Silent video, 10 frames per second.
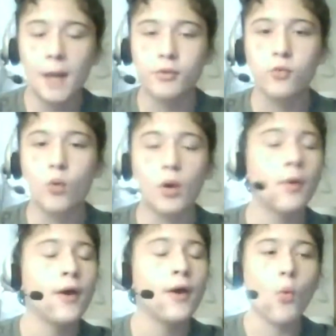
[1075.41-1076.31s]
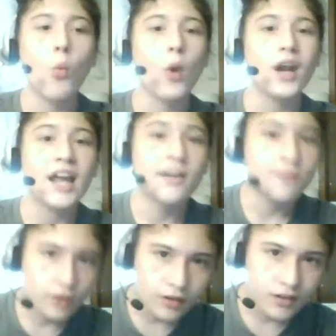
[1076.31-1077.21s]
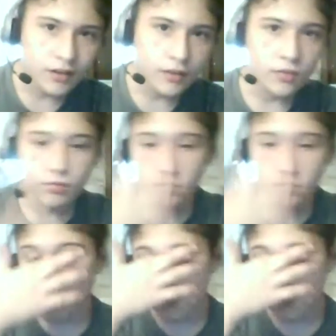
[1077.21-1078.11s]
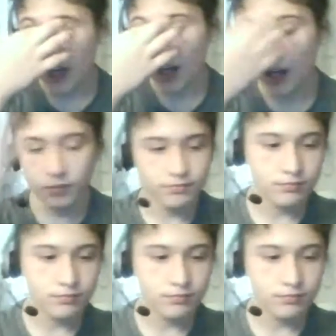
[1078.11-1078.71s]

and perform whatever their